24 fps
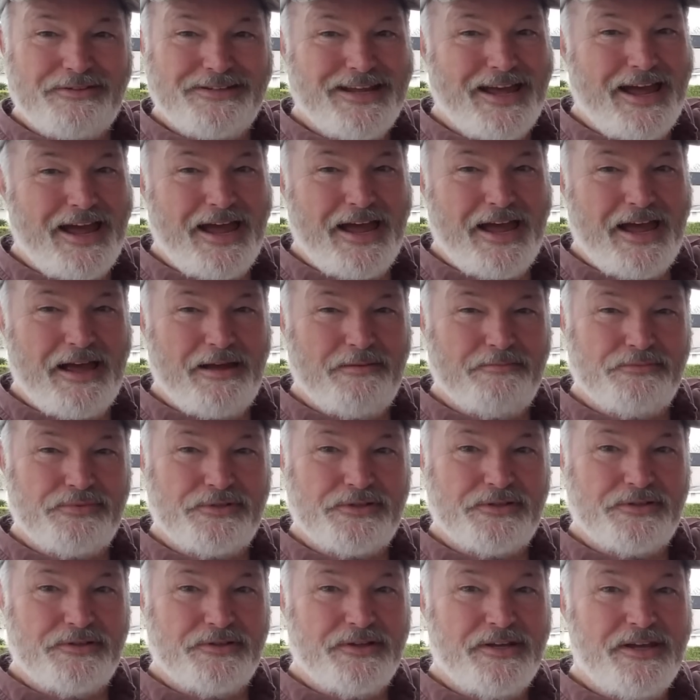
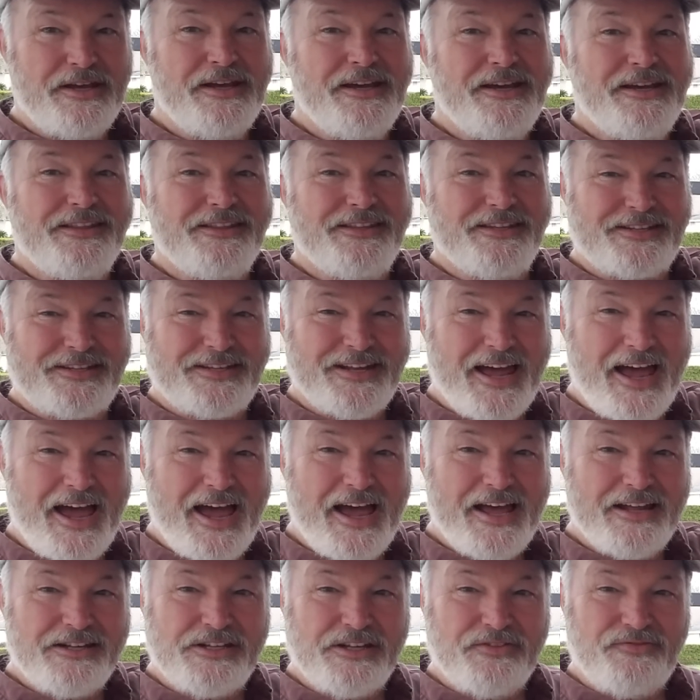times the
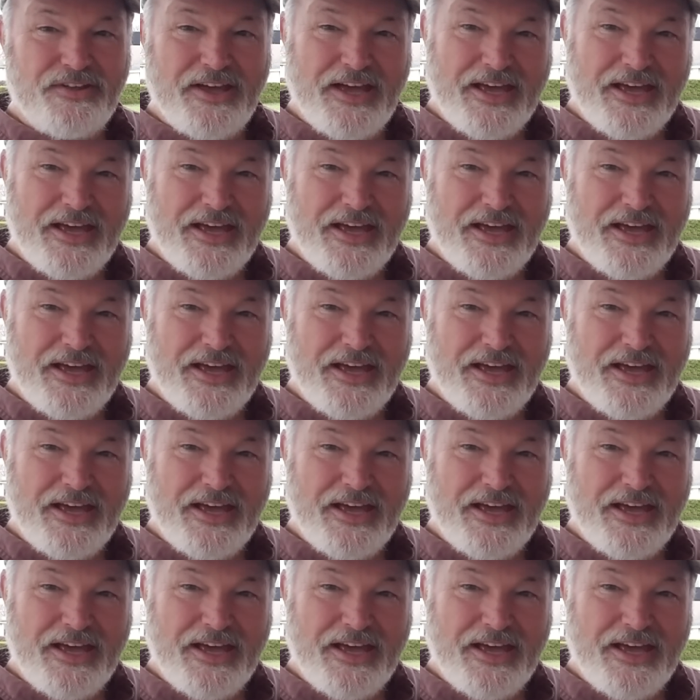size of